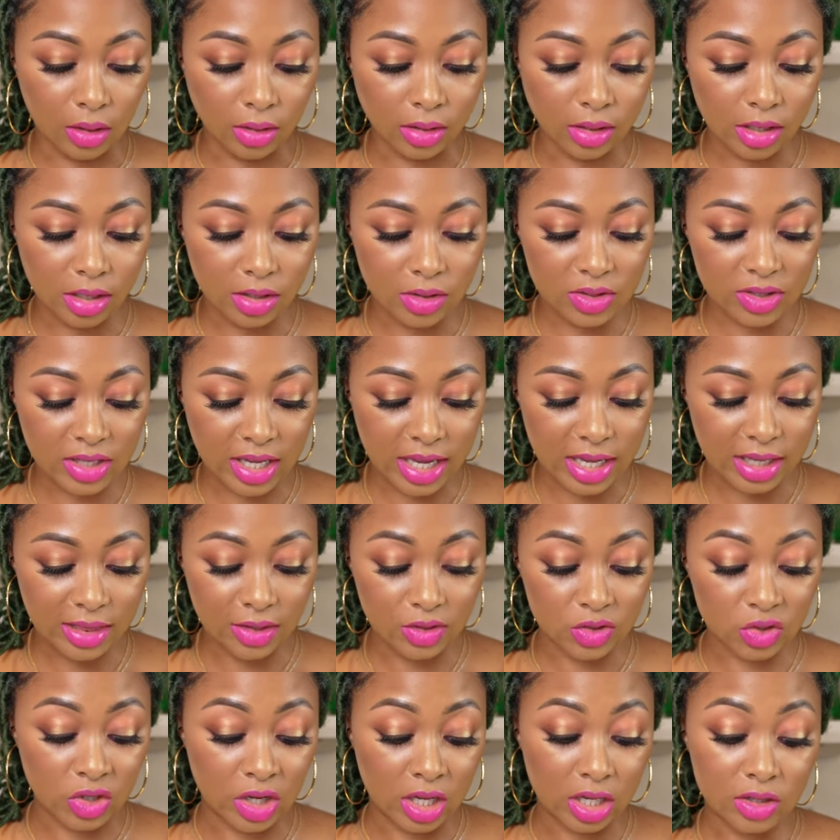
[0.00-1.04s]
on the other side,
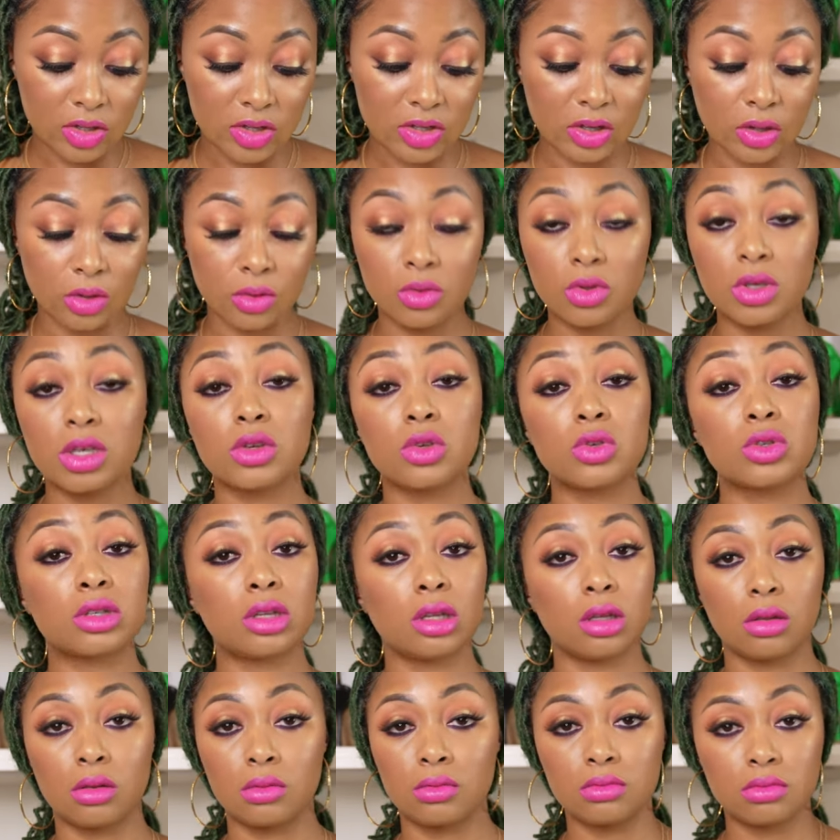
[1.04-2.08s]
there's none. So it can
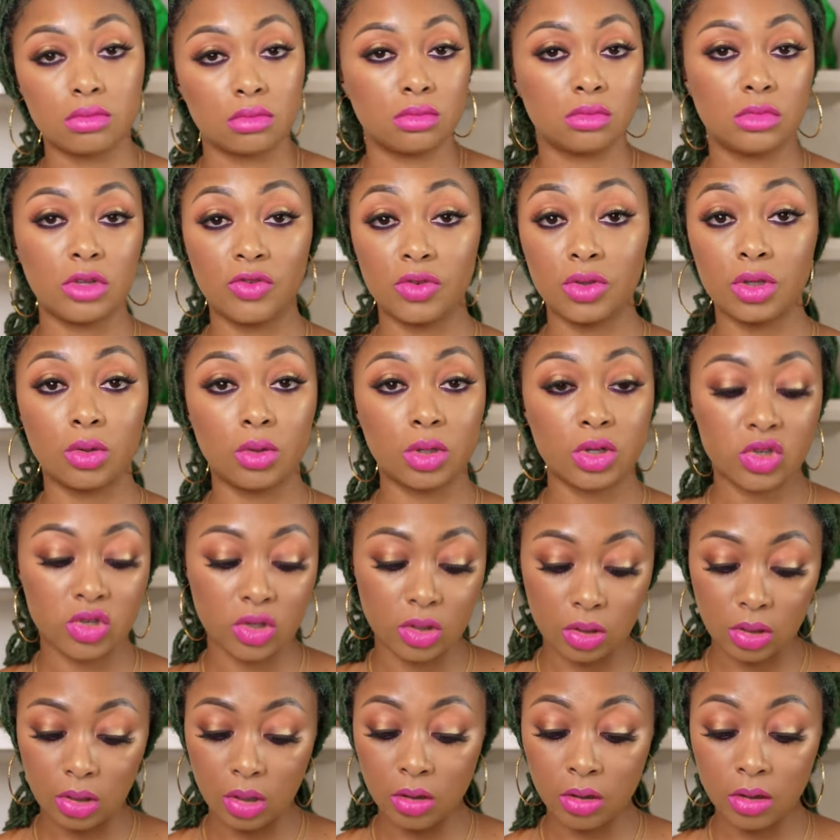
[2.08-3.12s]
still don't want to show
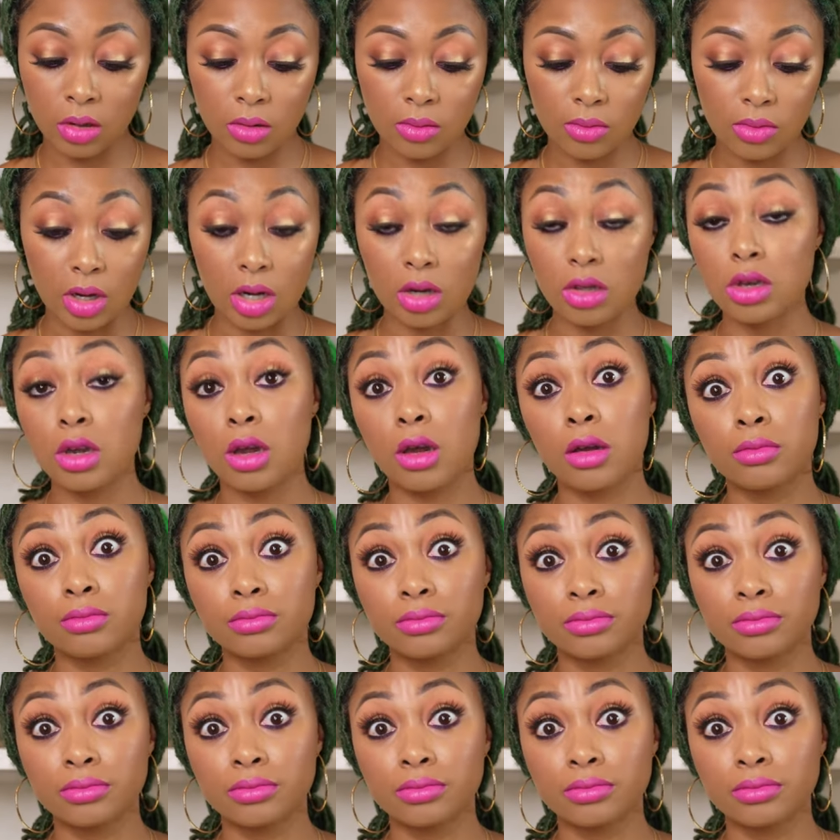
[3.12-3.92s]
the logo. There you go.